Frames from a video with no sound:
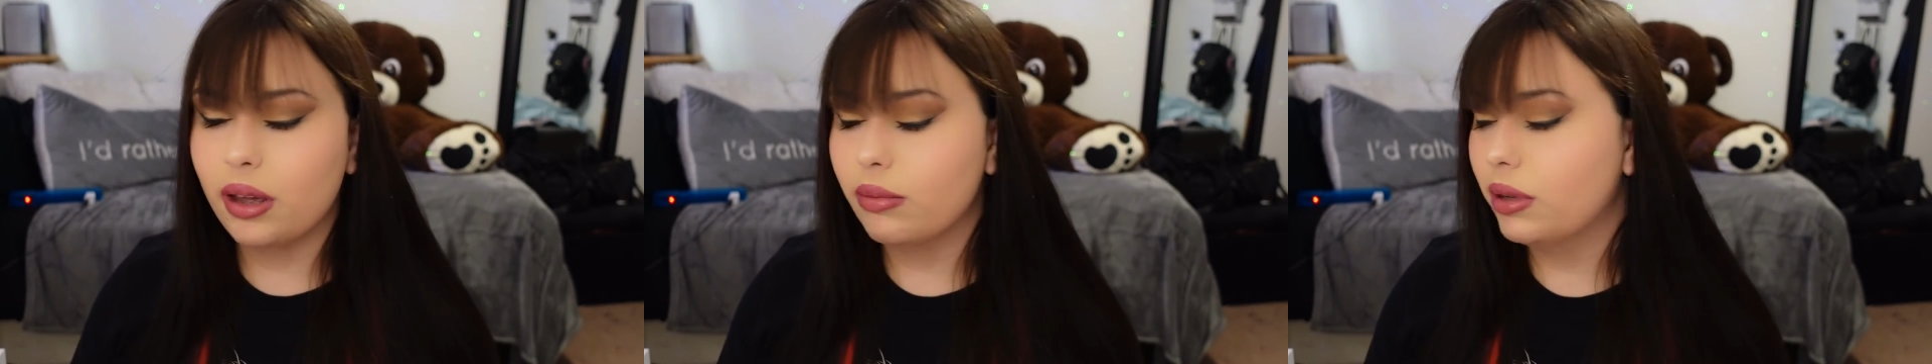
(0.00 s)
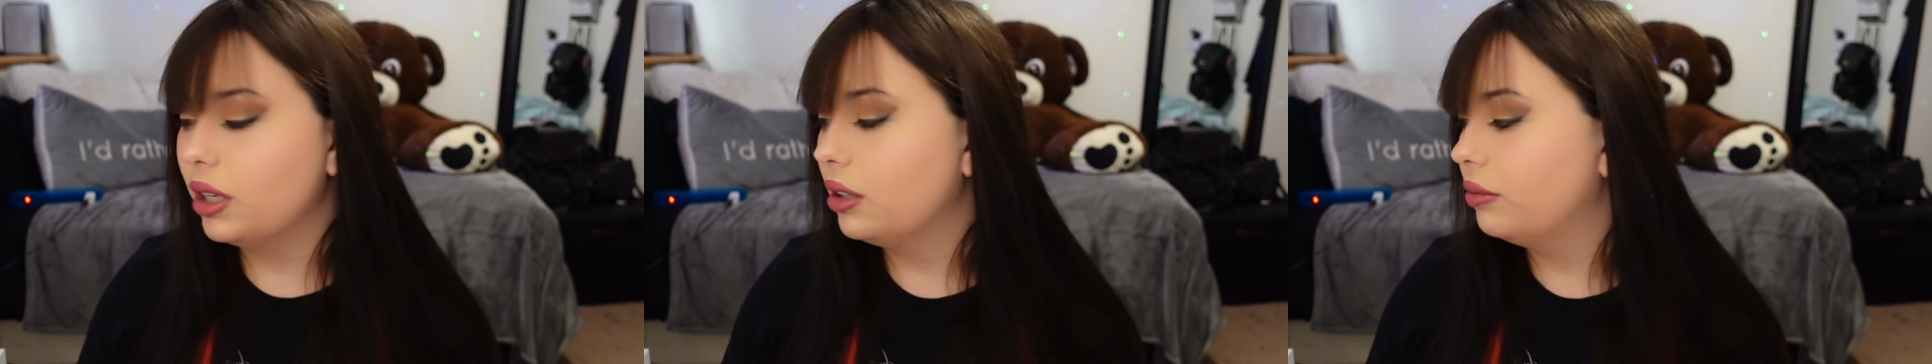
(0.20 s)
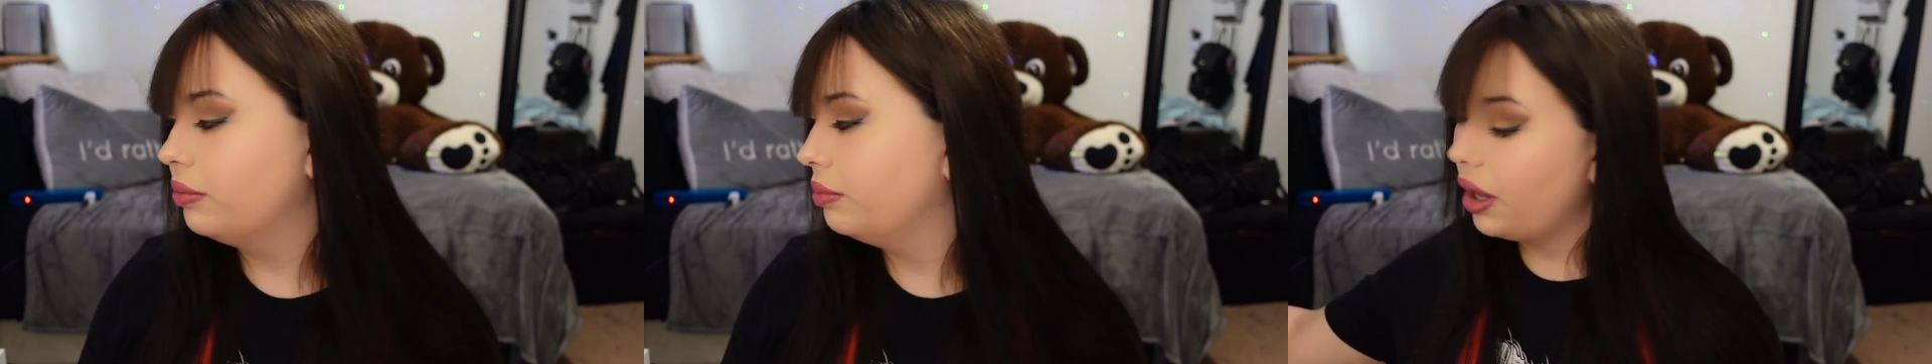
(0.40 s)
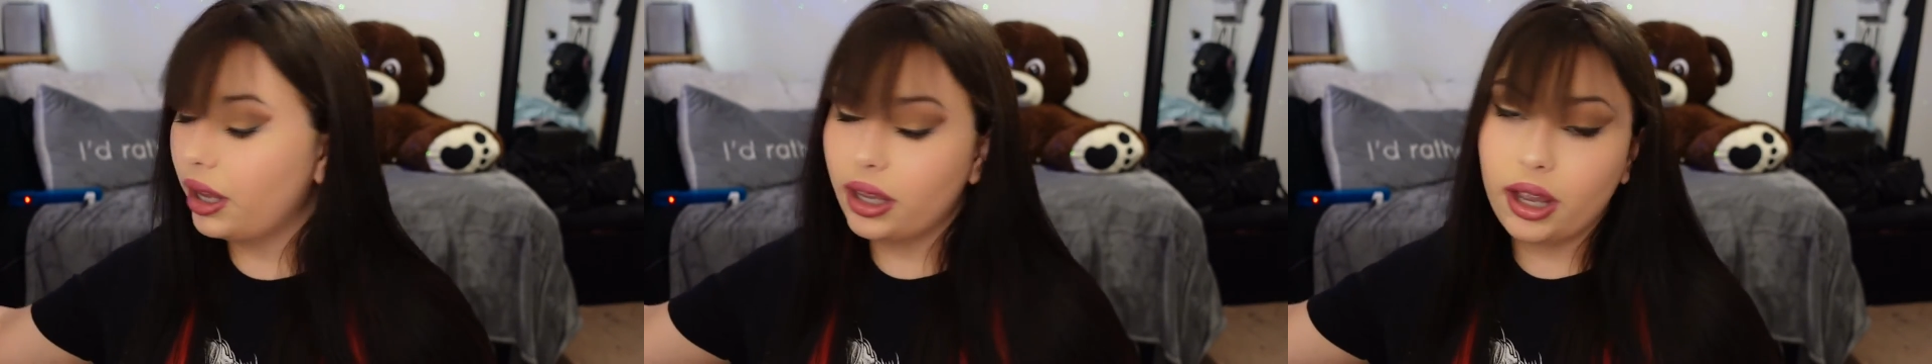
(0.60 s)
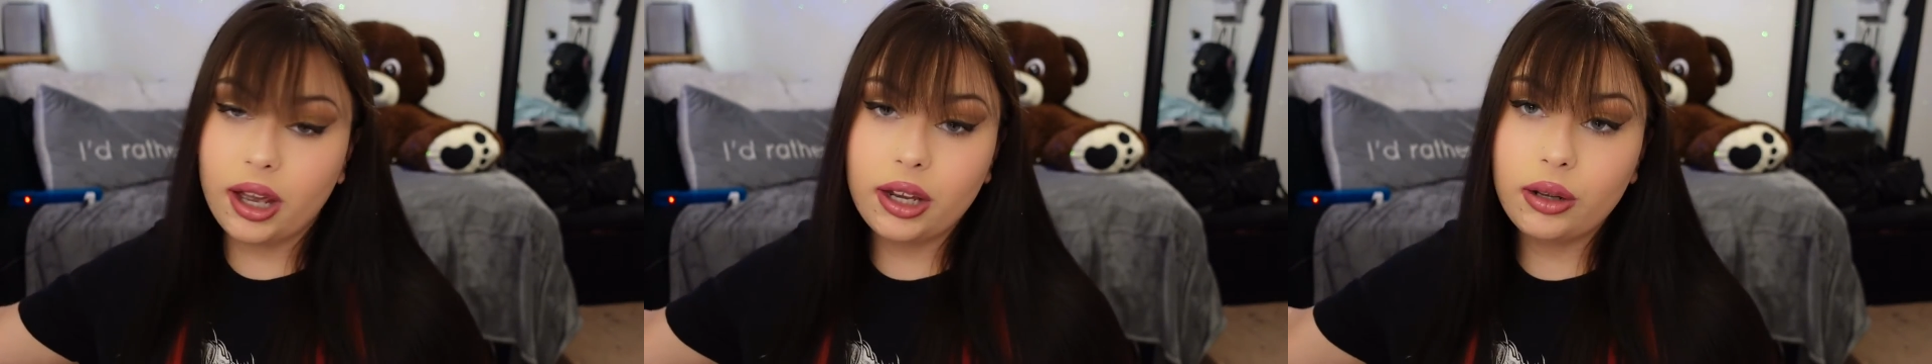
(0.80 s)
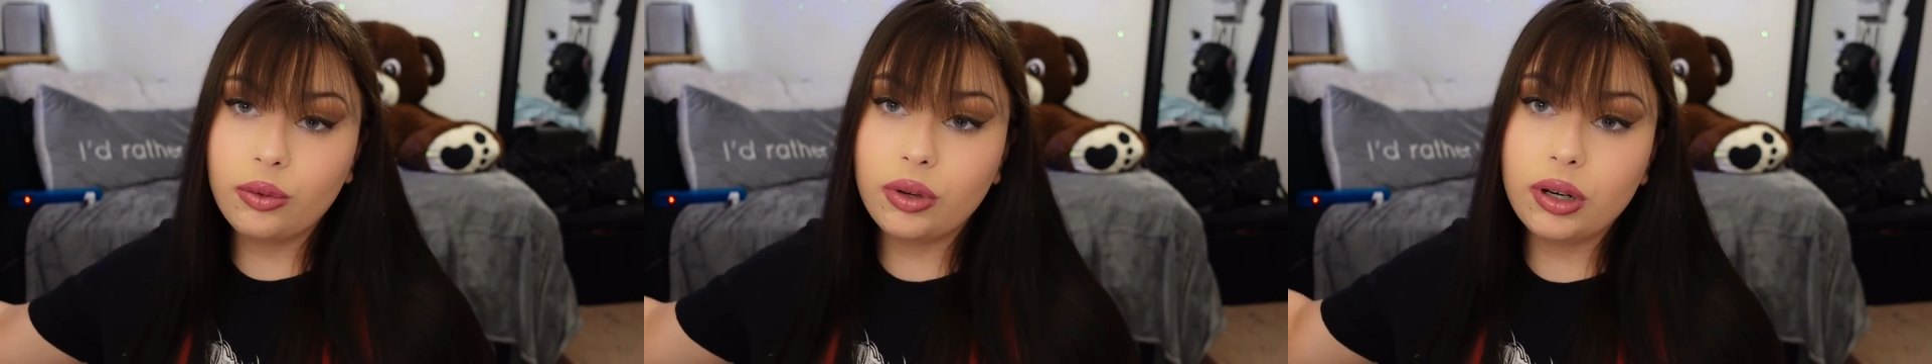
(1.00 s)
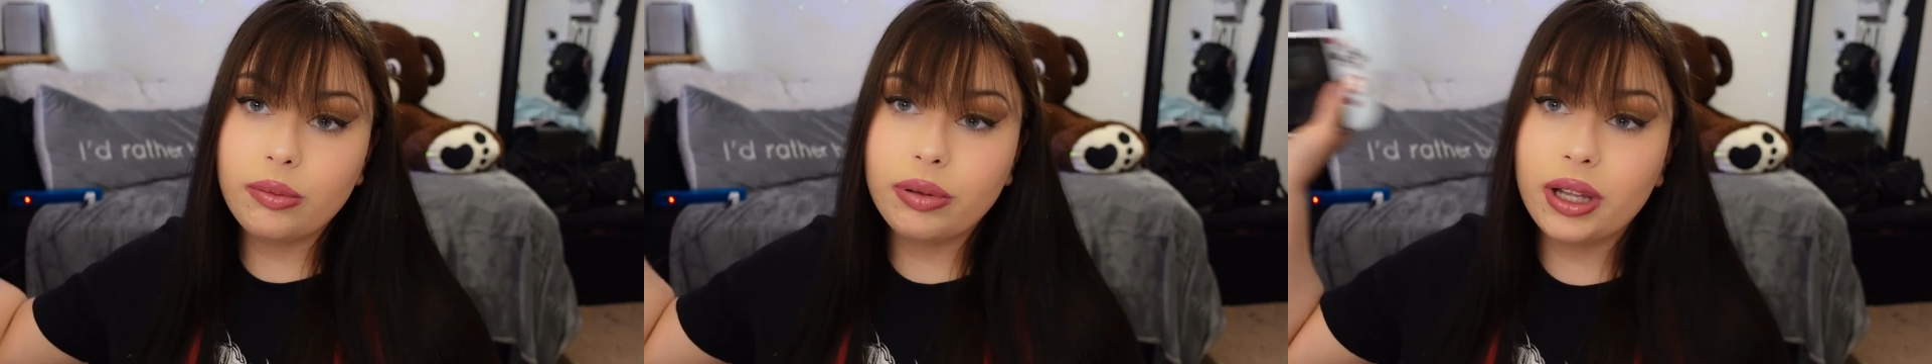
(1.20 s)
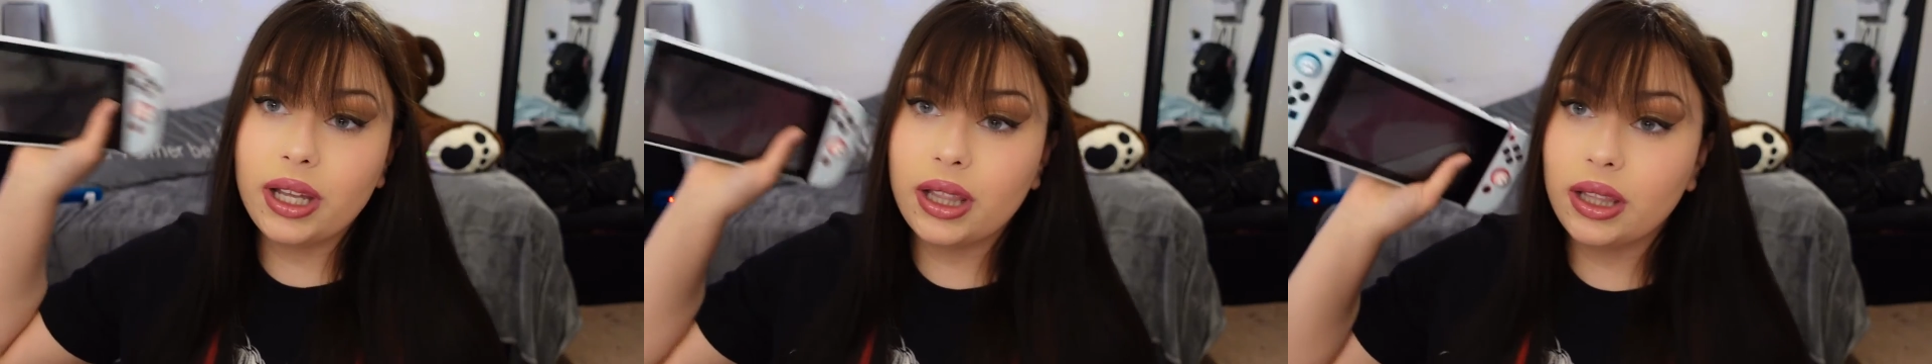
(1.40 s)
I mean, I kind of
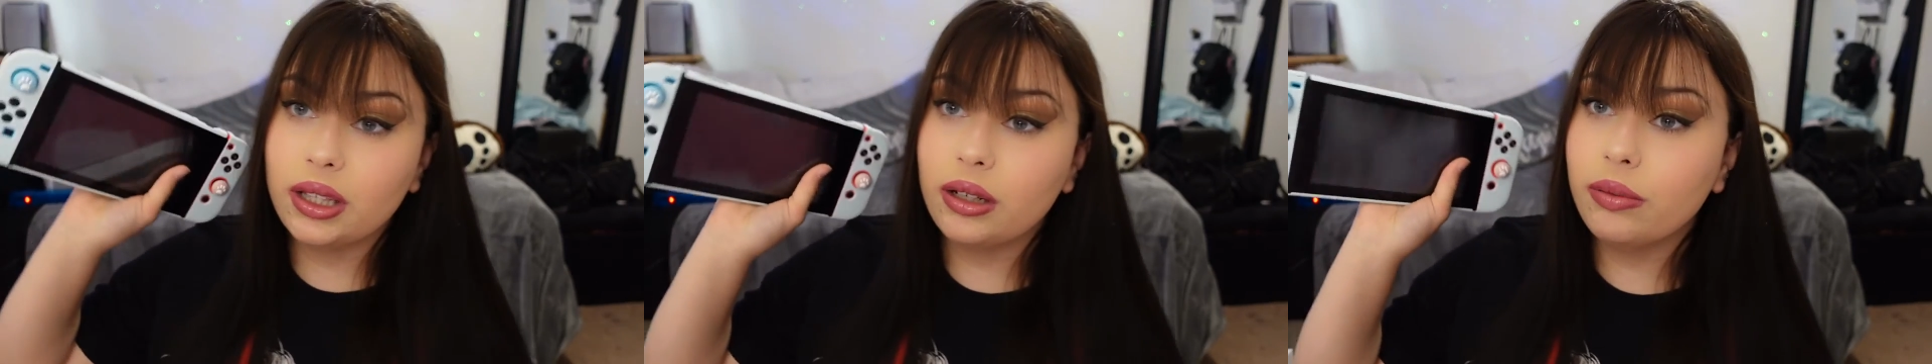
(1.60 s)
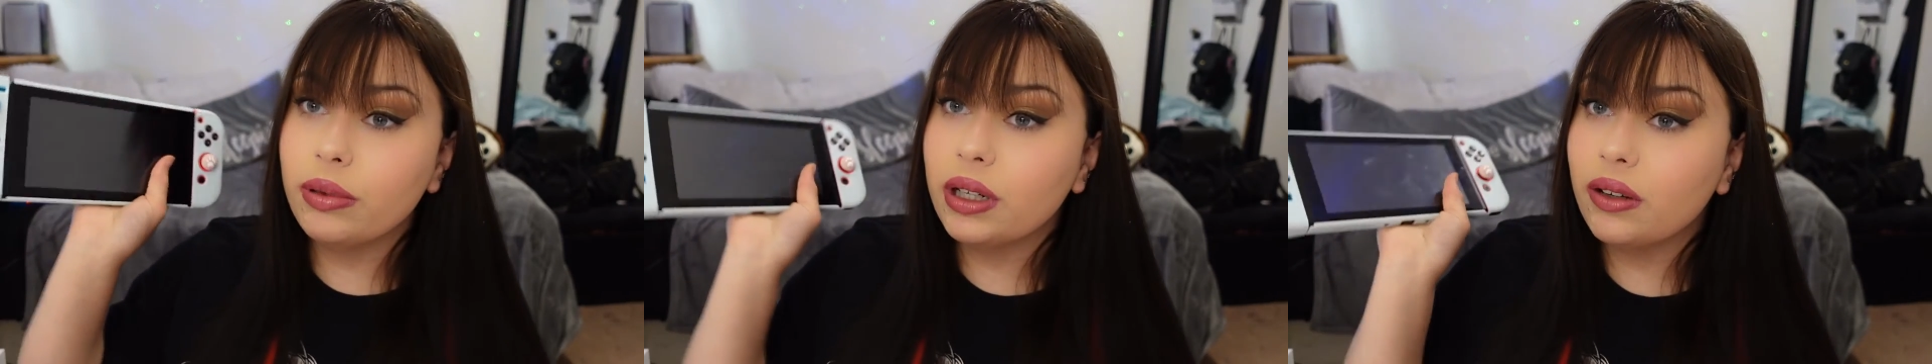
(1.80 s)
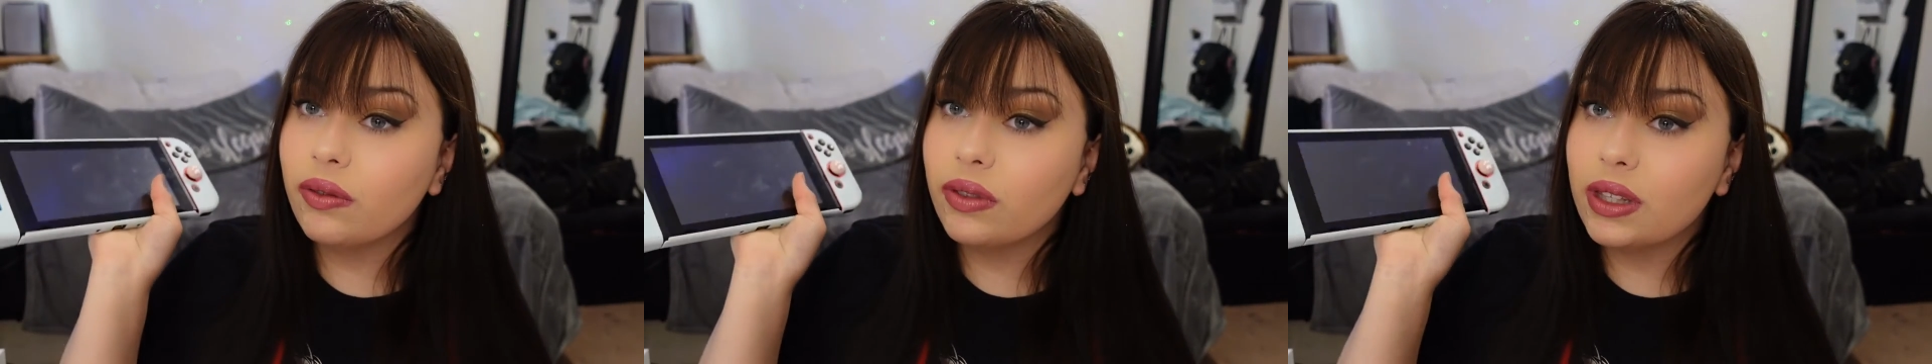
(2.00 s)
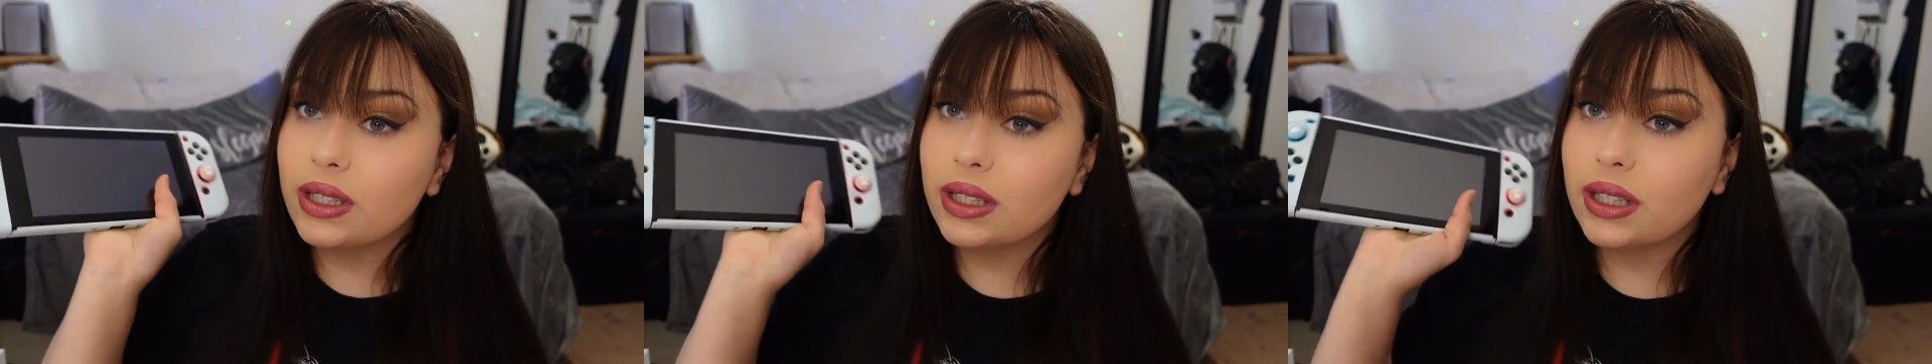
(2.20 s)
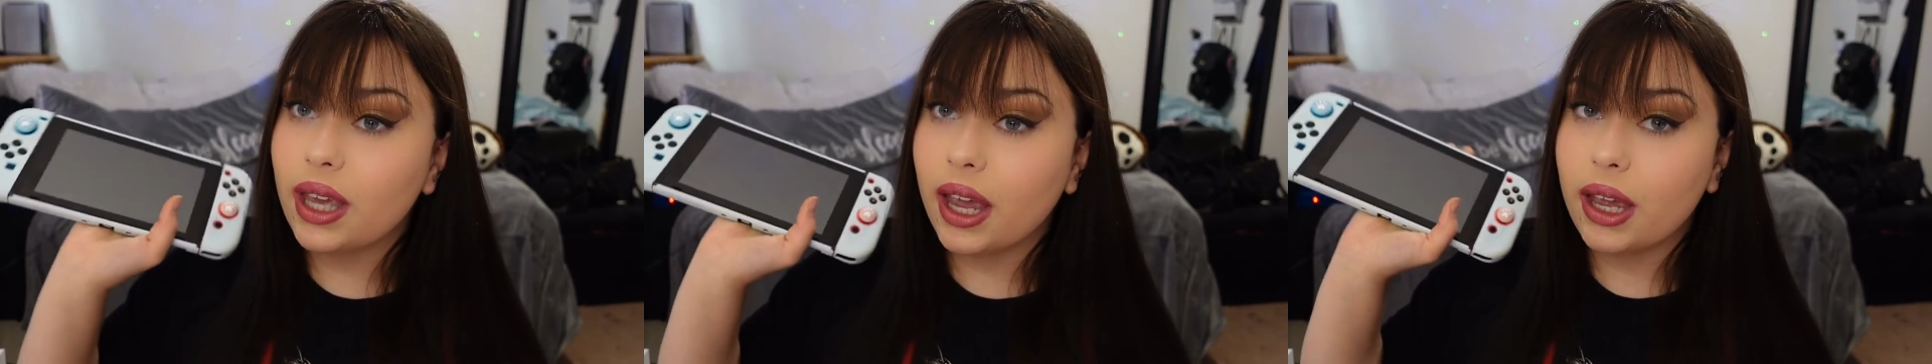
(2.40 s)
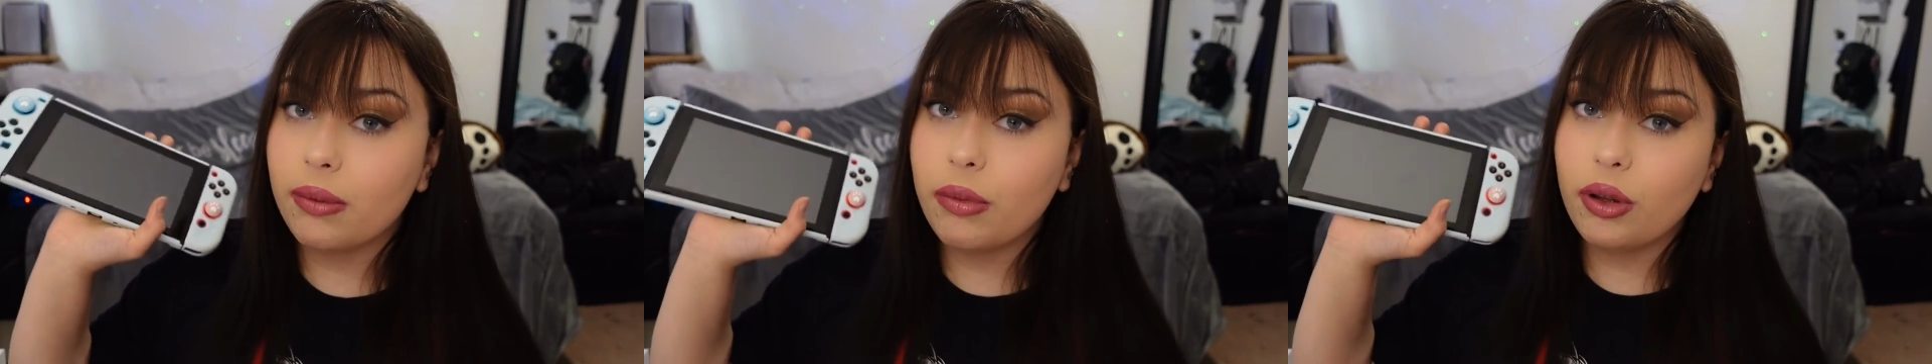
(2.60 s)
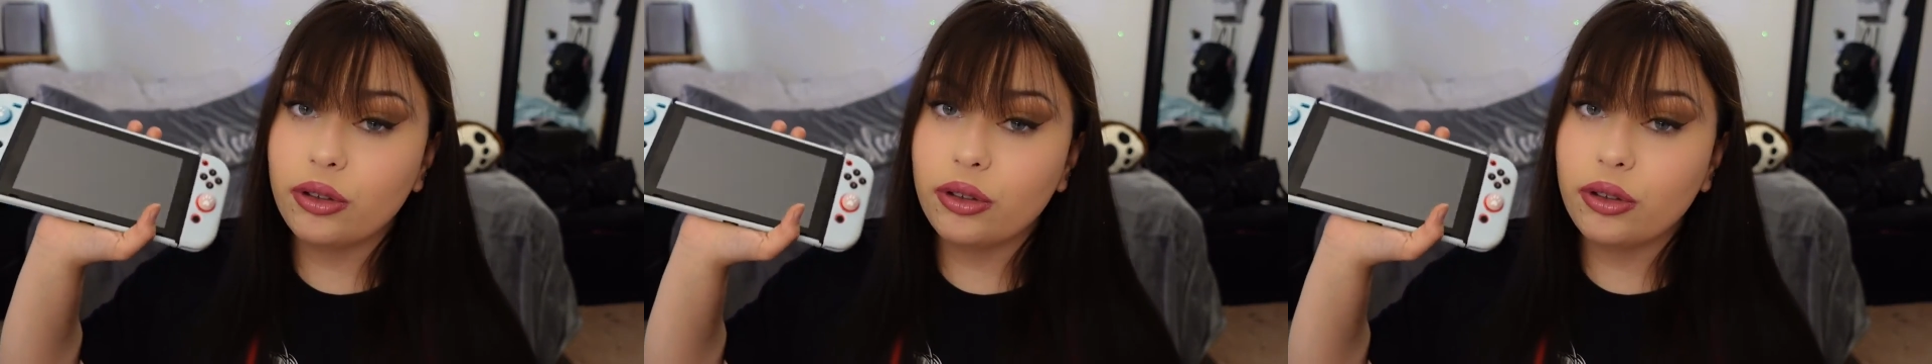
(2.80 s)
want to play a little bit of this game.